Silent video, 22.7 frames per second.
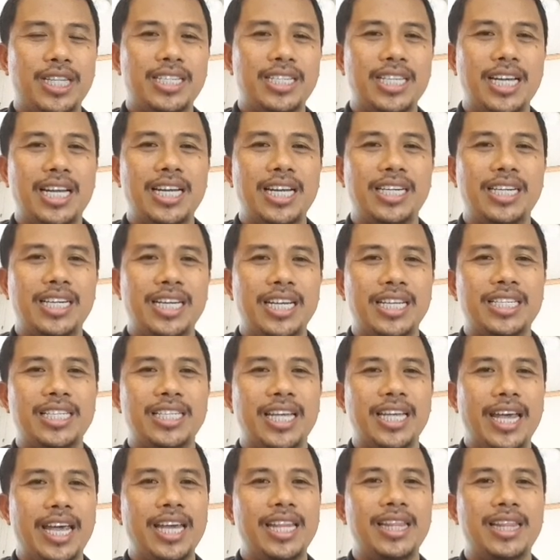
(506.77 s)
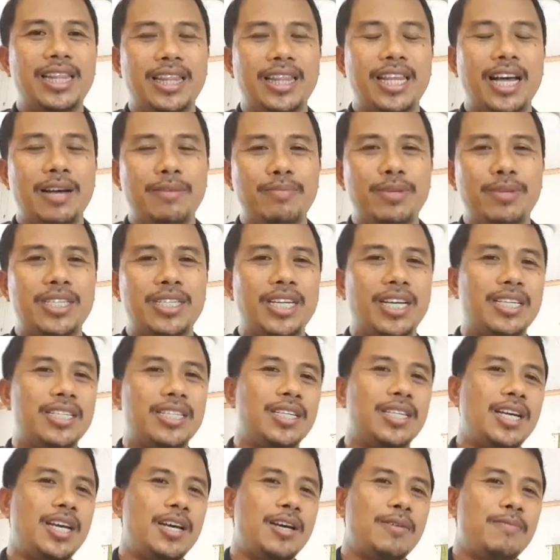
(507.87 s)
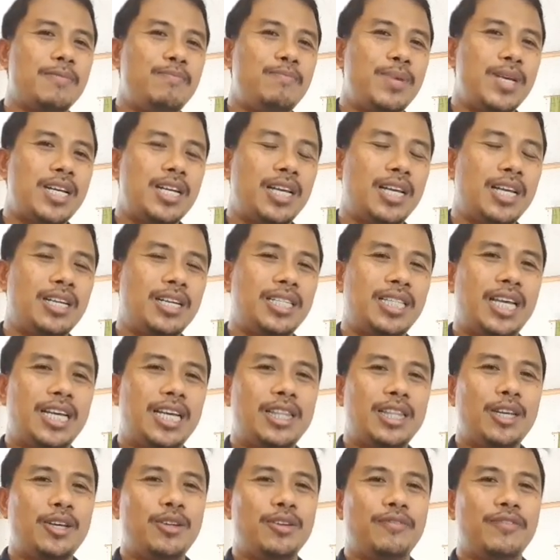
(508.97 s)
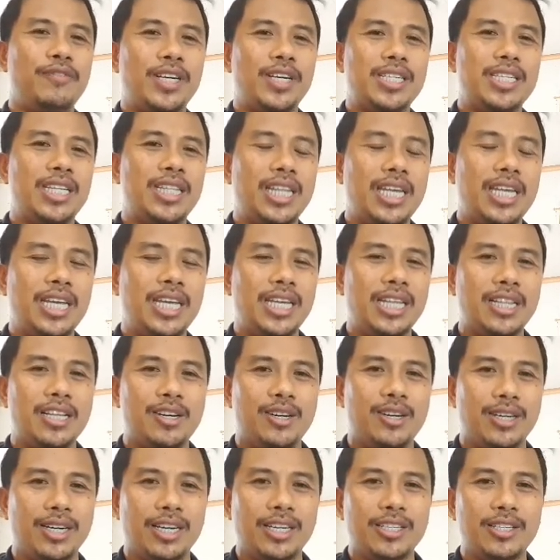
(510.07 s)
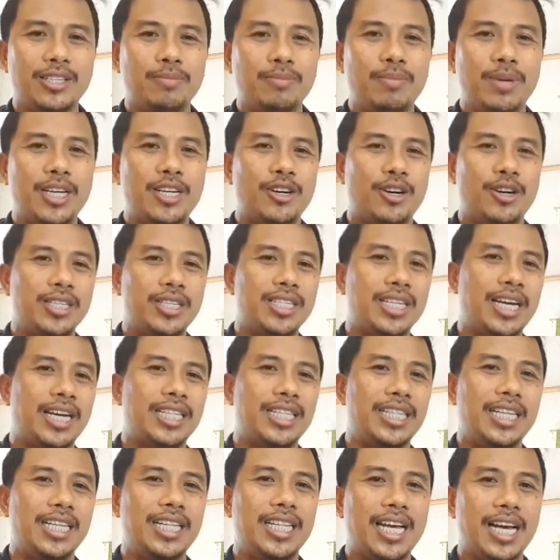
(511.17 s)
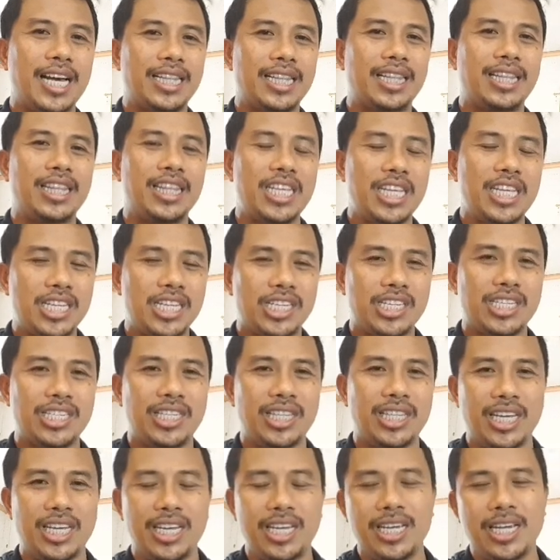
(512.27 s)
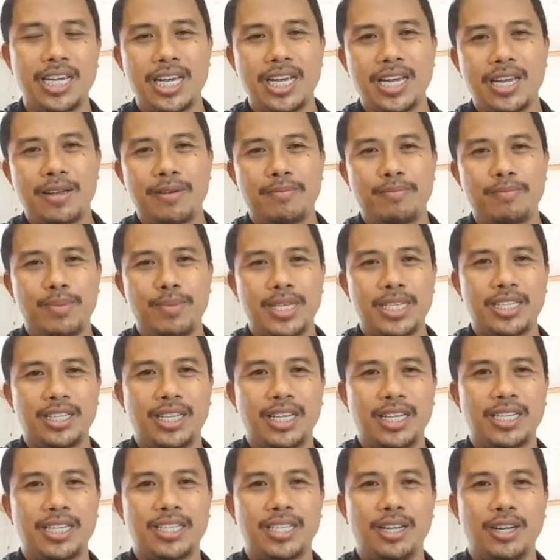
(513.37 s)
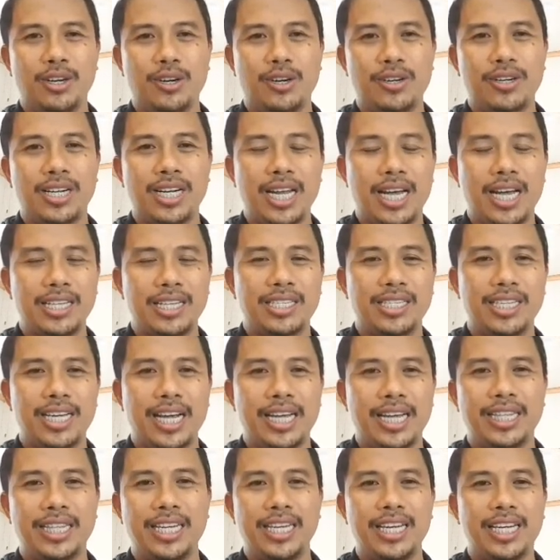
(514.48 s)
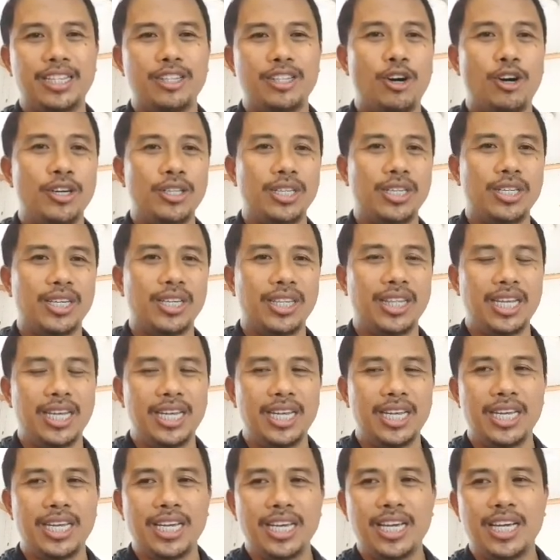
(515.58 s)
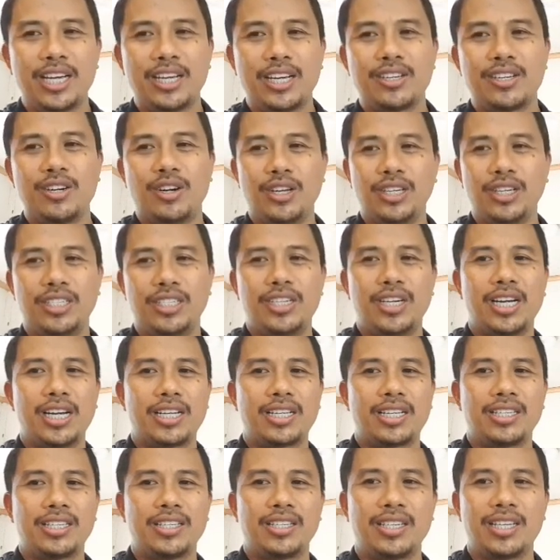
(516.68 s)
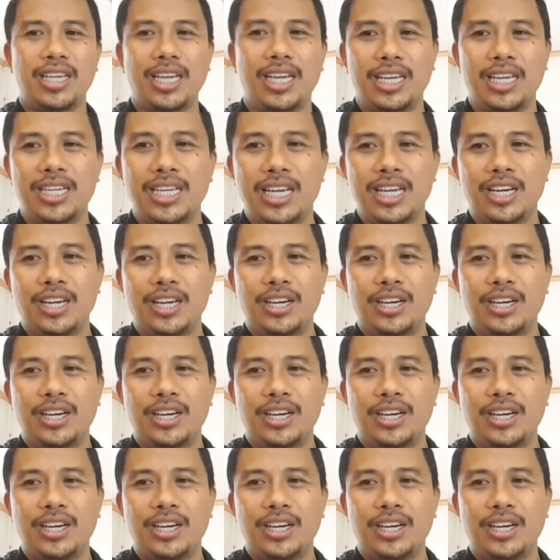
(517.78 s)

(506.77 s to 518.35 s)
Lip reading: salaries and damages that the university incurs because I did not teach the business law class. I did not honor the contract. Okay.